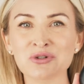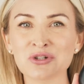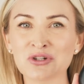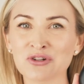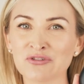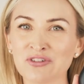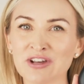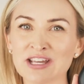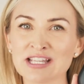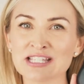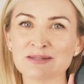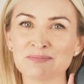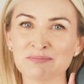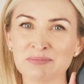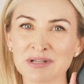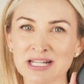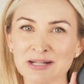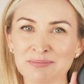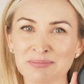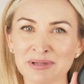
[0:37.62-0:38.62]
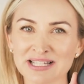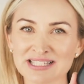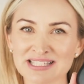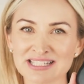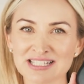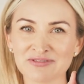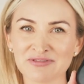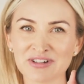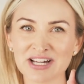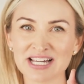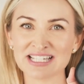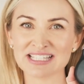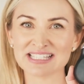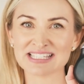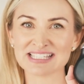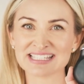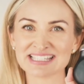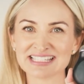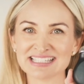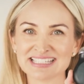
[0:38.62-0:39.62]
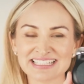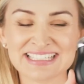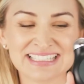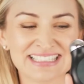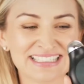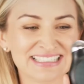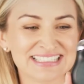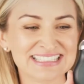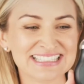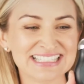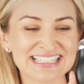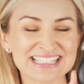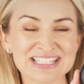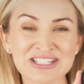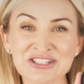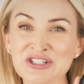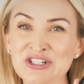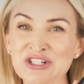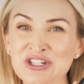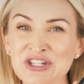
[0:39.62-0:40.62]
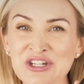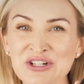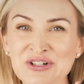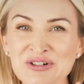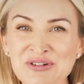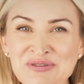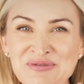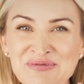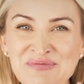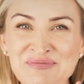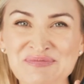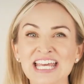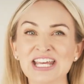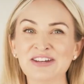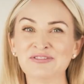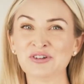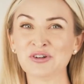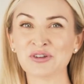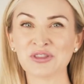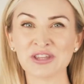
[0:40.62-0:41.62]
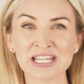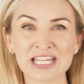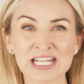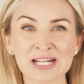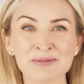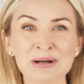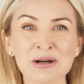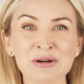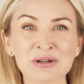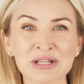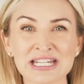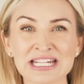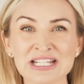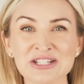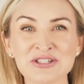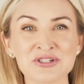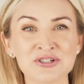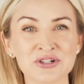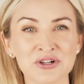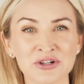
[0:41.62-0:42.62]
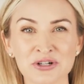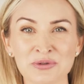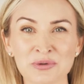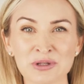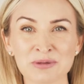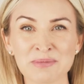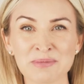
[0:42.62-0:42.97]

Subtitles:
NuFace Mini Plus device. Isn't she cute? If you're thinking about getting started with